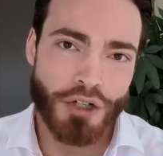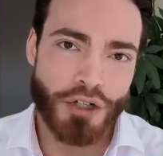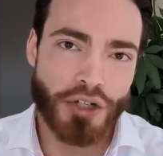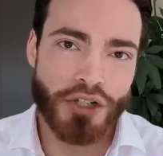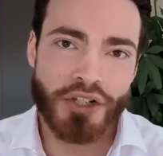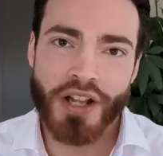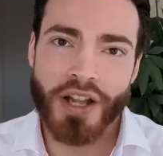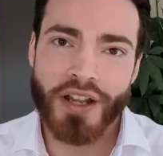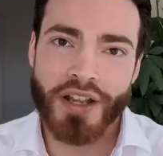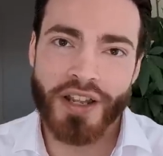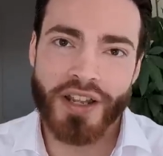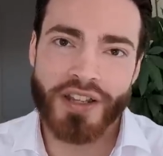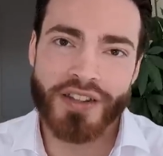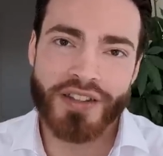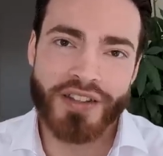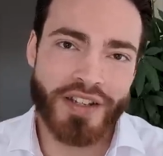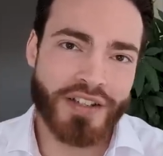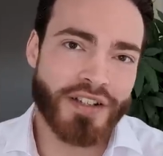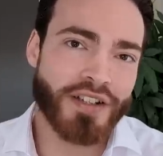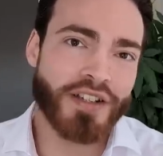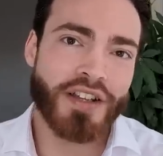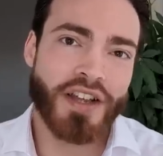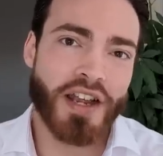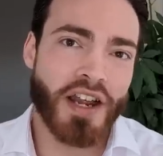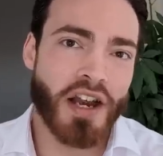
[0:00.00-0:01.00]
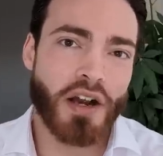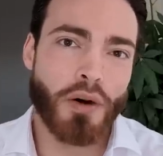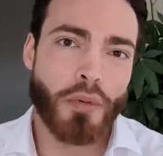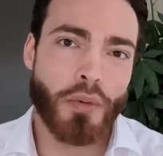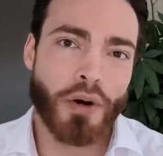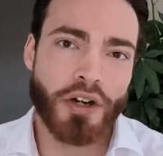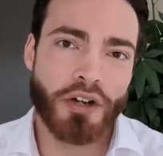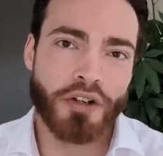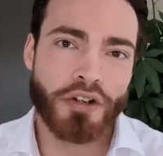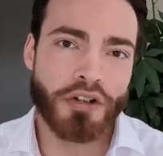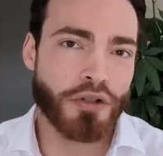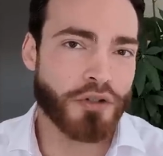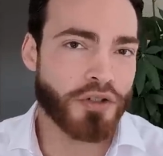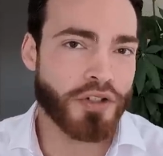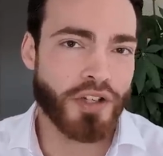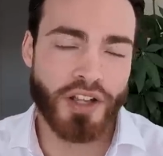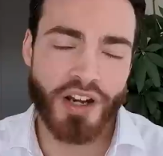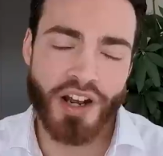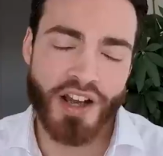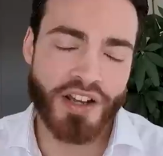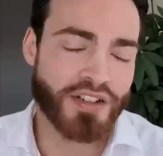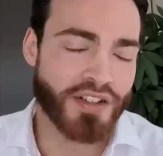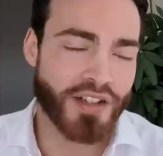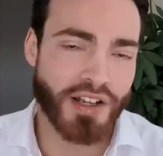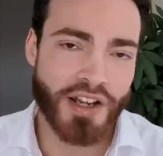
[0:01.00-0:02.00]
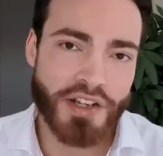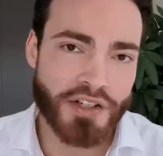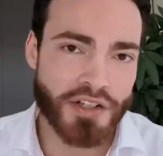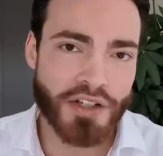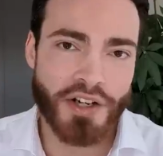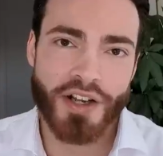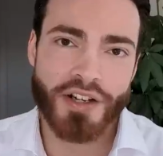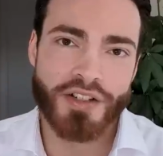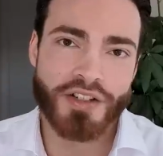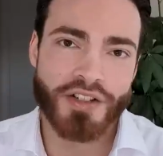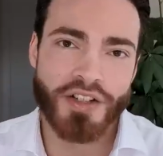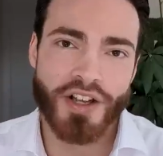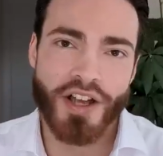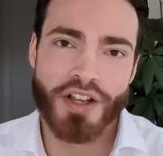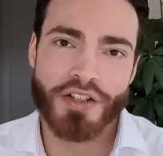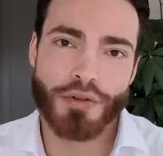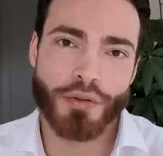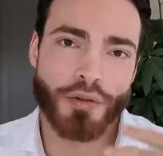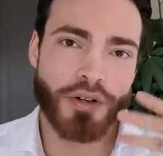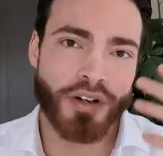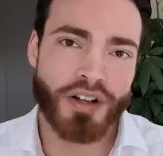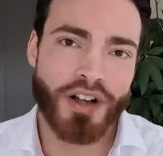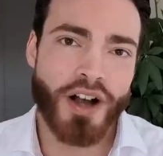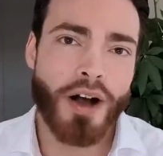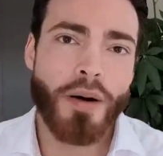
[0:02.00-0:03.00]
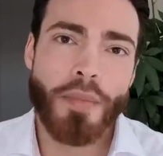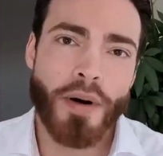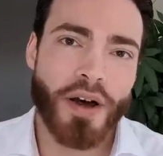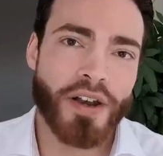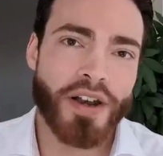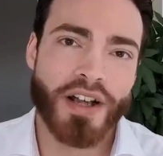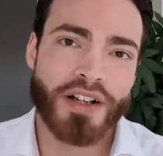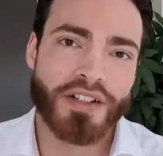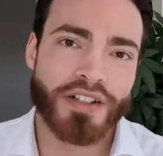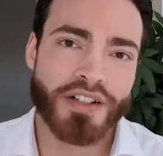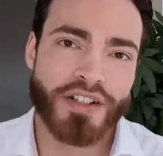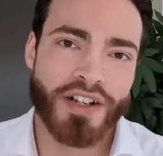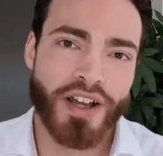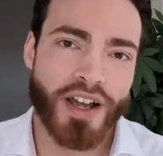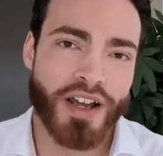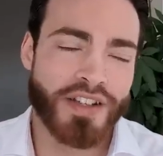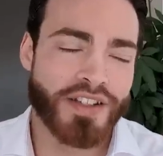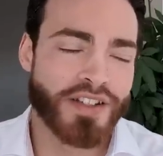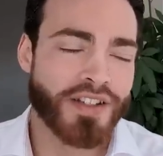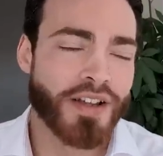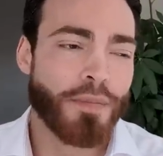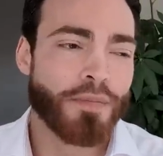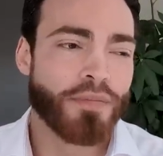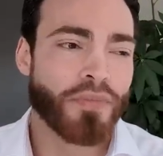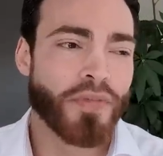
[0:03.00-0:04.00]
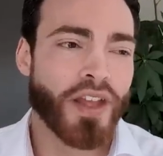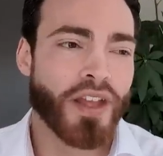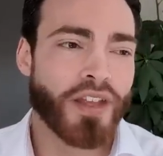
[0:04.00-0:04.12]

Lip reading: Just like it doesn't care whether you're using an isolation exercise or a compound exercise,